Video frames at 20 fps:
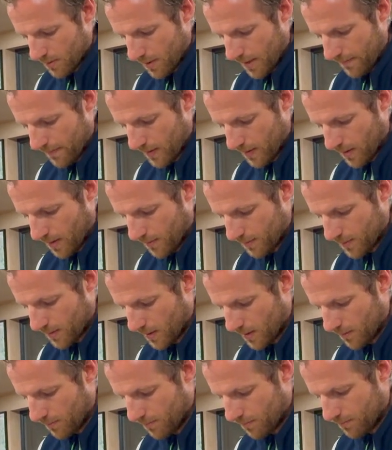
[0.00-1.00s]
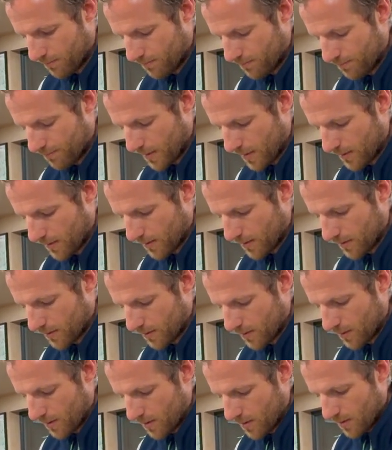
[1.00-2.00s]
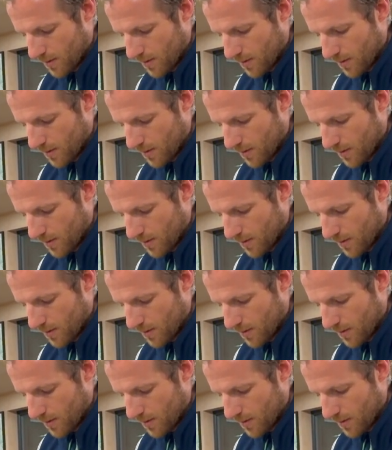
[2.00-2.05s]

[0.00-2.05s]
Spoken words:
everything comes in pieces.